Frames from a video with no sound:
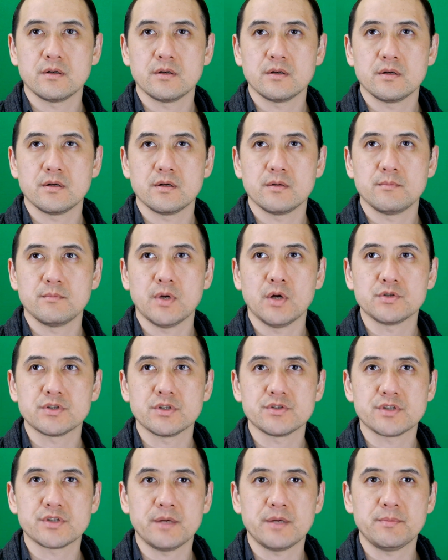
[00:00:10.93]

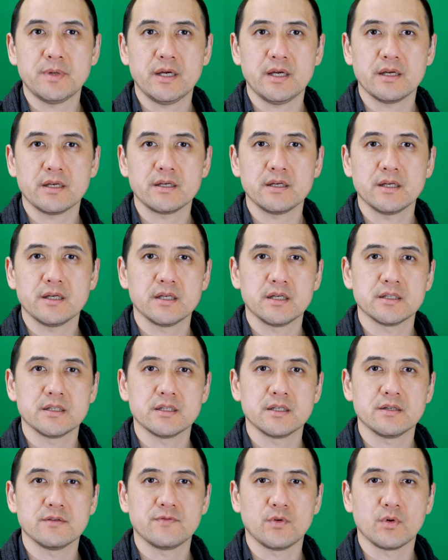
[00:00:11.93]
motion JPEG
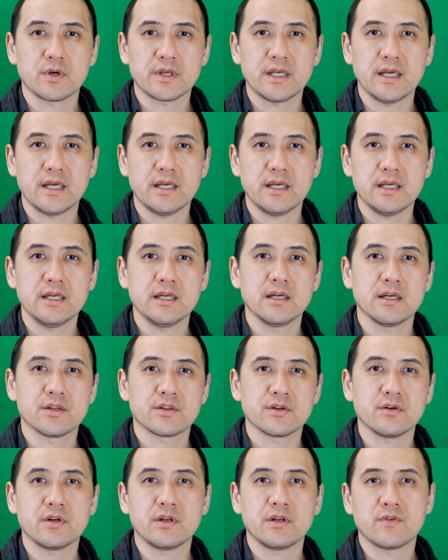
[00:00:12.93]
4K
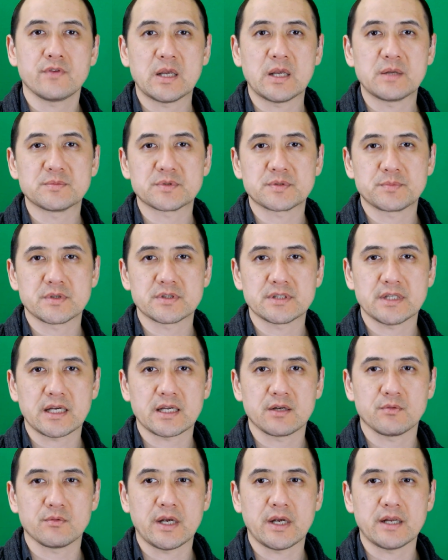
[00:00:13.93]
30 frames per
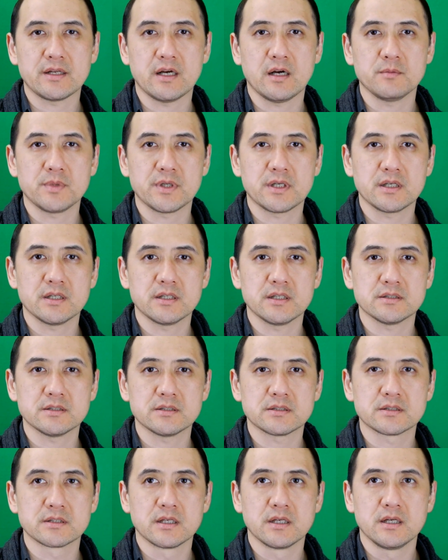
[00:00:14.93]
second right now
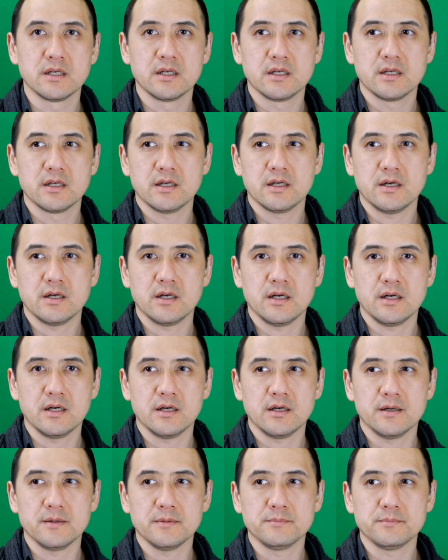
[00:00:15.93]
because
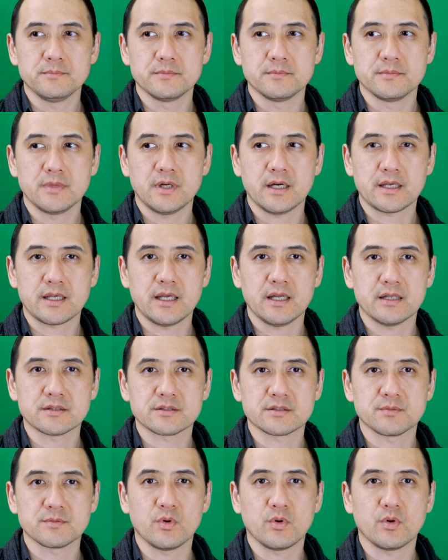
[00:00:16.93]
um, I can't
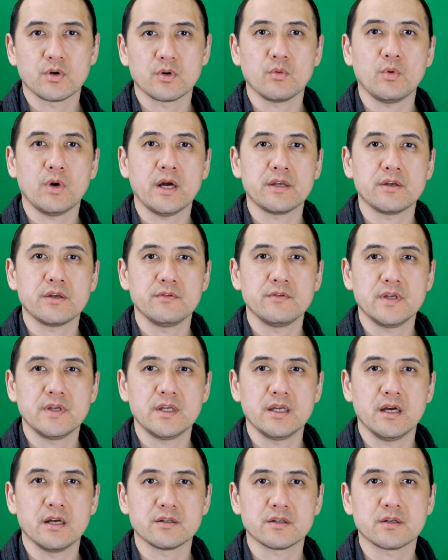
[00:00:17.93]
support YUV
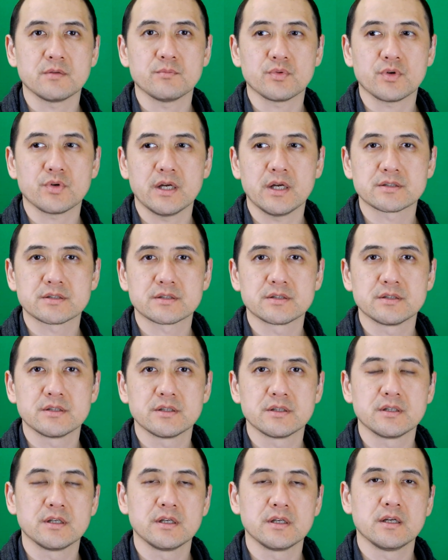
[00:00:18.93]
uncompressed
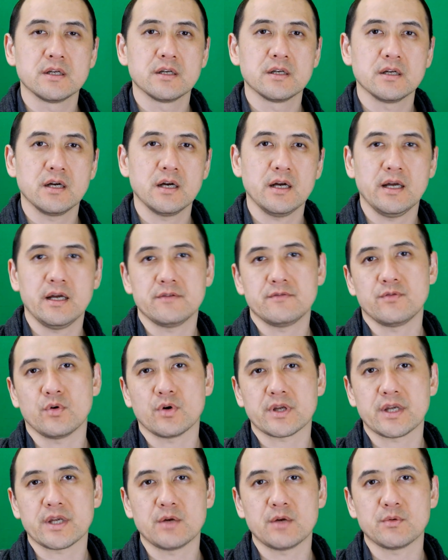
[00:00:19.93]
at
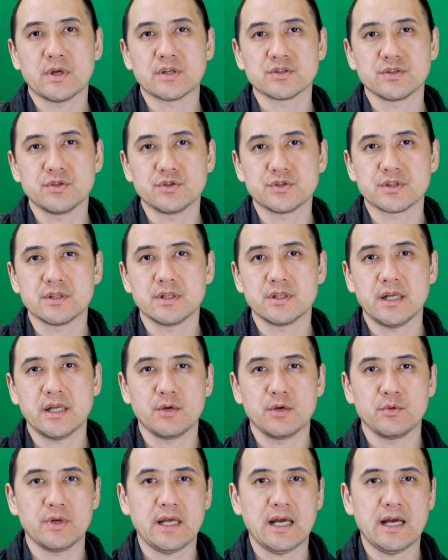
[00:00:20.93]
4K resolution. It
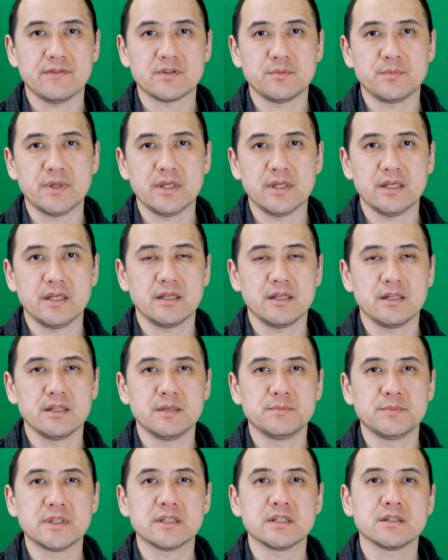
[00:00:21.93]
would have to be
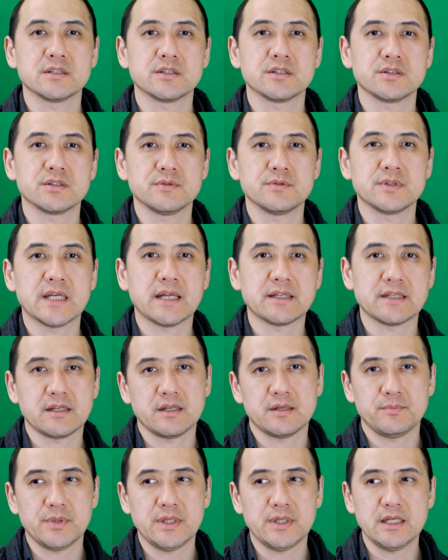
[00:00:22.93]
limited to
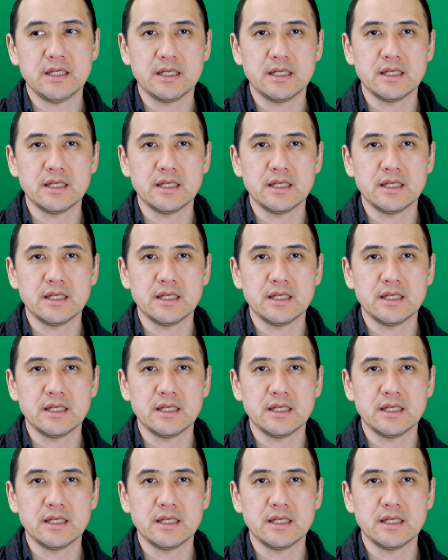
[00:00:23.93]
1080p.